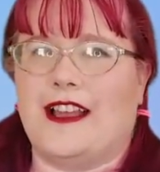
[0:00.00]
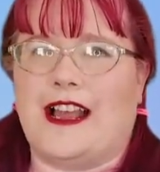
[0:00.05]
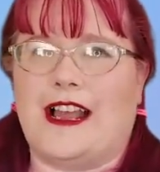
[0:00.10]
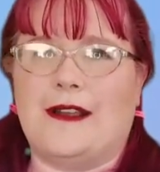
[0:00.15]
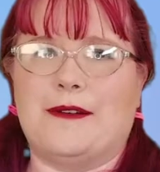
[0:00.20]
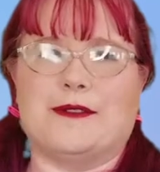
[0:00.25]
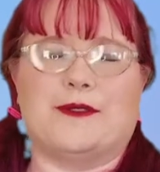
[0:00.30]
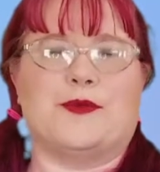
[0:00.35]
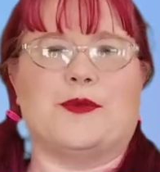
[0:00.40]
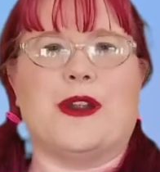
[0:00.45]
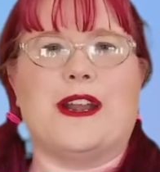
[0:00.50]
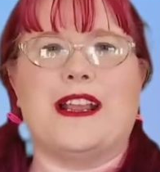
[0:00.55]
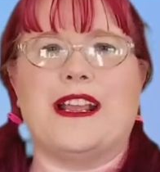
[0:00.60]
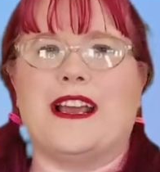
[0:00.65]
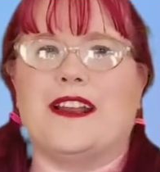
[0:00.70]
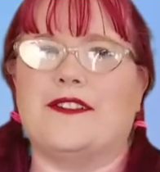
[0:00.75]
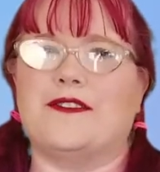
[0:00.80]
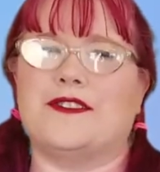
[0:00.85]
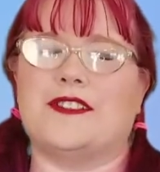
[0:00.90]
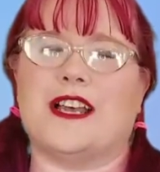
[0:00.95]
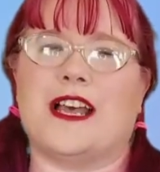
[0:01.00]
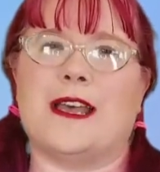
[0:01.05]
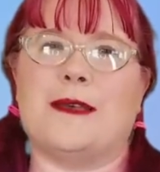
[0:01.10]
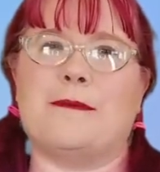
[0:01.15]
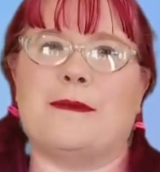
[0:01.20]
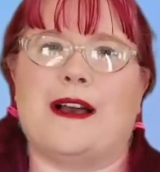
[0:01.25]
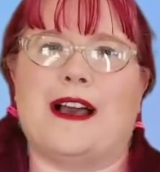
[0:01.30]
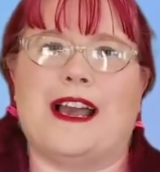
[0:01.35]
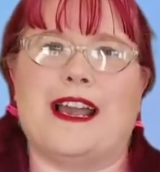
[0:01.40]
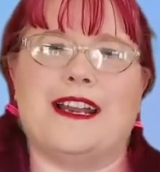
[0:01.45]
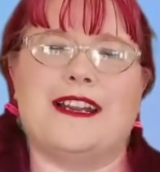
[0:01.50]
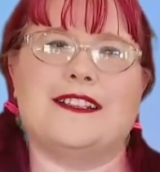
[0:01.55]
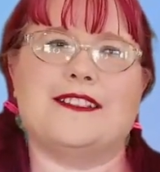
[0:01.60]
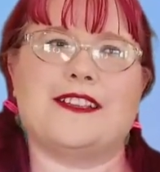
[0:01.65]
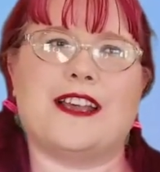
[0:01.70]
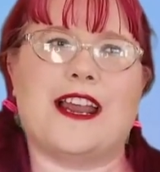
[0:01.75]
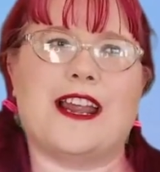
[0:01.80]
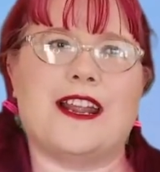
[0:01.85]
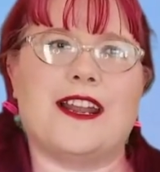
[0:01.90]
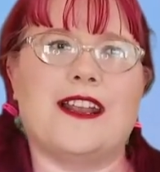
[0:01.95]
I was running out of time, I
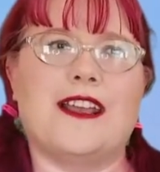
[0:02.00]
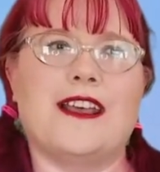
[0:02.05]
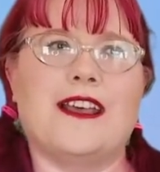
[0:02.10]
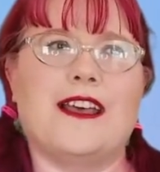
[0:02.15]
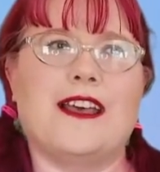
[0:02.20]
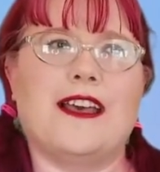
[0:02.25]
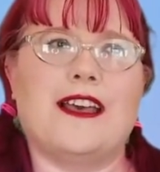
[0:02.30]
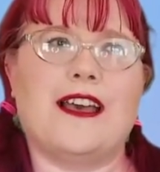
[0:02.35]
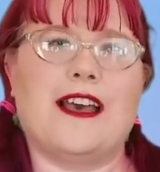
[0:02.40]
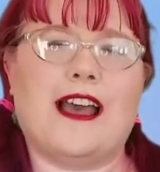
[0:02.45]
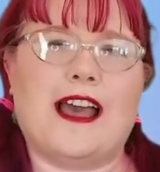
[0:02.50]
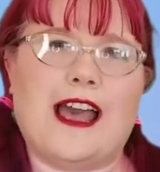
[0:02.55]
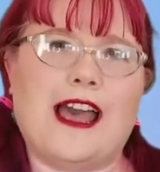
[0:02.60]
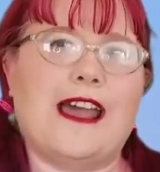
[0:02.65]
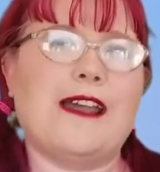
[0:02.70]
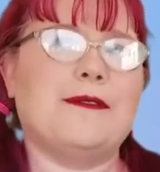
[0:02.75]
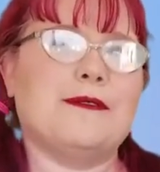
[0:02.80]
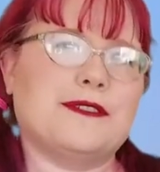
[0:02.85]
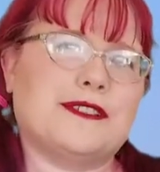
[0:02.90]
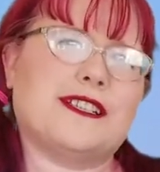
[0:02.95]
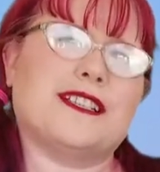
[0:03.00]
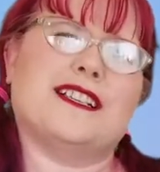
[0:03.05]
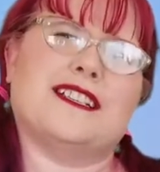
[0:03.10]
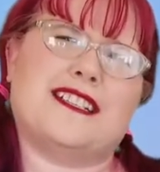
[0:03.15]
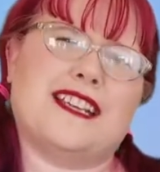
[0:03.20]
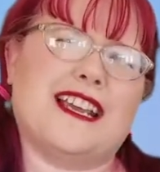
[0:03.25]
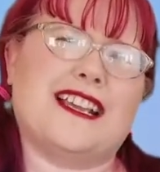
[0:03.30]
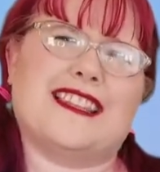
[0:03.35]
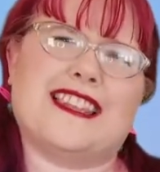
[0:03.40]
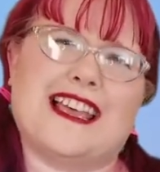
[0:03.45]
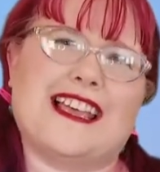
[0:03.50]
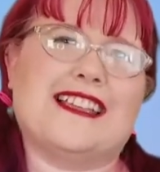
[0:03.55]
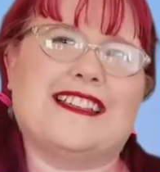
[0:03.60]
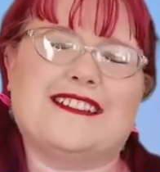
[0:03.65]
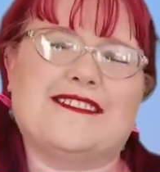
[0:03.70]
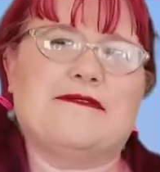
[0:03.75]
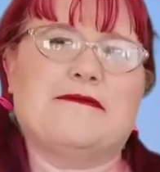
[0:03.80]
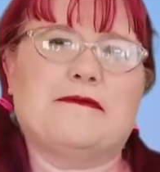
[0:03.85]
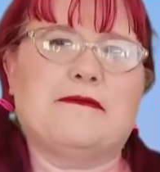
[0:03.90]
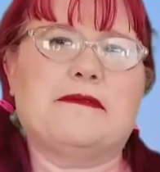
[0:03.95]
decided I was going to take
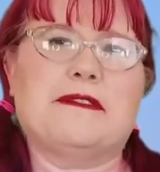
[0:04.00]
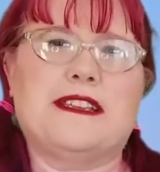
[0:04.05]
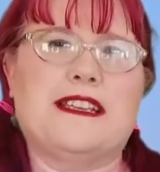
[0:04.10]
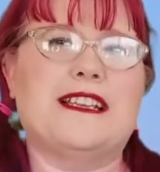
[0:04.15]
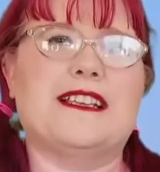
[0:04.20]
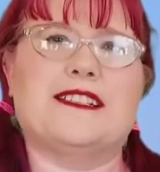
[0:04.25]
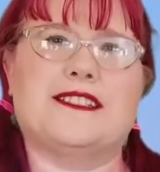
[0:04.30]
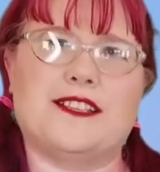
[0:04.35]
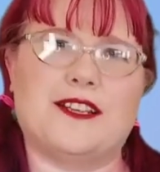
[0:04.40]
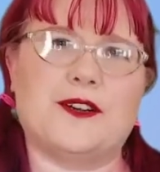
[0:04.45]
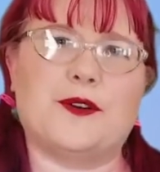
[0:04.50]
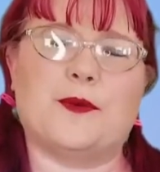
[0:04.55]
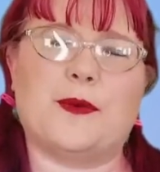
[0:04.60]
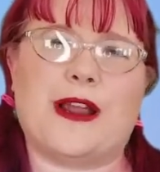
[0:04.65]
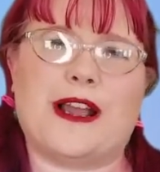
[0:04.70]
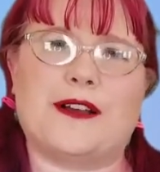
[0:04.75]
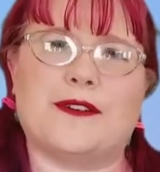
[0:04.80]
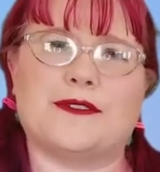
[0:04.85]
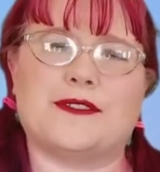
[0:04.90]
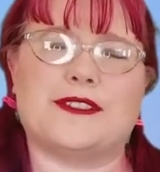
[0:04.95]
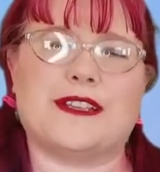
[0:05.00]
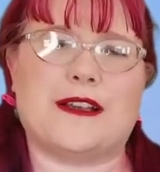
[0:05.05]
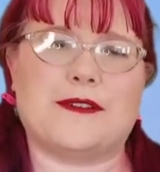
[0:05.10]
that easier route.